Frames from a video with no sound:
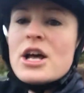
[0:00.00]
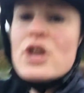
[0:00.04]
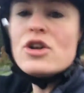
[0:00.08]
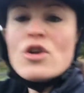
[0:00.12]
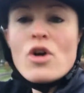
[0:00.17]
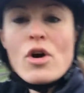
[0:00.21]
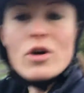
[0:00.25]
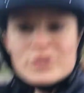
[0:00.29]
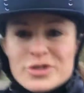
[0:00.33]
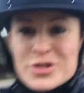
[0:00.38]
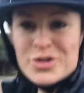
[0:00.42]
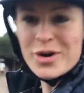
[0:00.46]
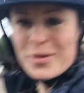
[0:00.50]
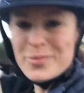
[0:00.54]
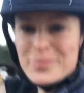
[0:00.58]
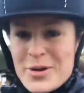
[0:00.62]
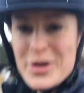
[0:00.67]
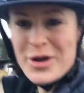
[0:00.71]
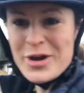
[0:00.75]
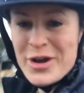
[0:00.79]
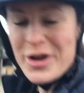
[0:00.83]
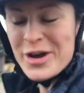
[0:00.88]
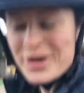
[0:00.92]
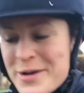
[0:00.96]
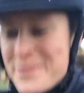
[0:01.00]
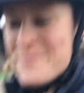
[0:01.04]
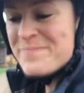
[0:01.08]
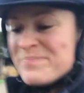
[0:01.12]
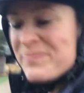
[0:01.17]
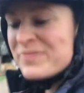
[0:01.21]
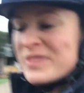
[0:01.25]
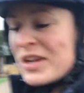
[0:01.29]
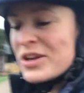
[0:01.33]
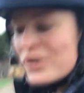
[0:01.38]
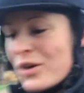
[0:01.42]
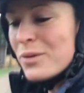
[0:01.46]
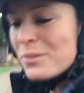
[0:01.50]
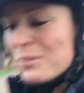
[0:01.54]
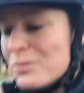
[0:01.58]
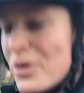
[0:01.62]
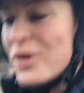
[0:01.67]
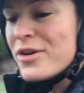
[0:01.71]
not drop her, not